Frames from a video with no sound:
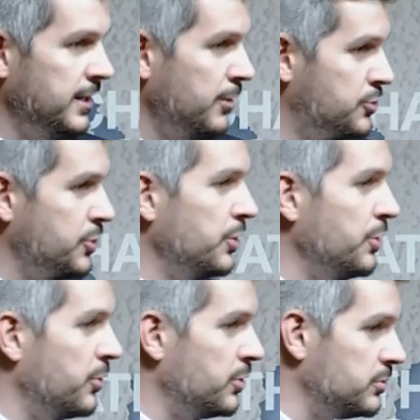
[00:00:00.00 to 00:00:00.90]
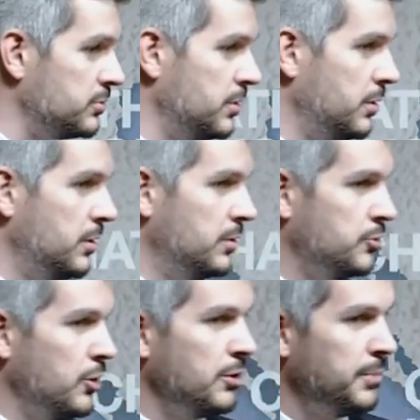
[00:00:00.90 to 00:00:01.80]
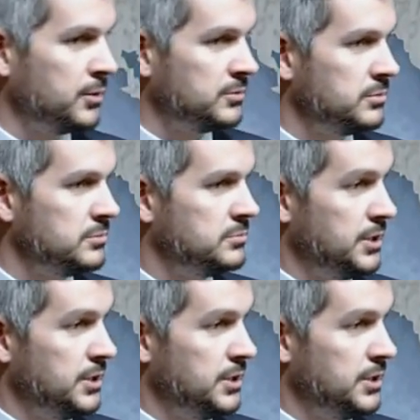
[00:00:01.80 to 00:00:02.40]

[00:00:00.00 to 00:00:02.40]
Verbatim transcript: And now Shirley will talk about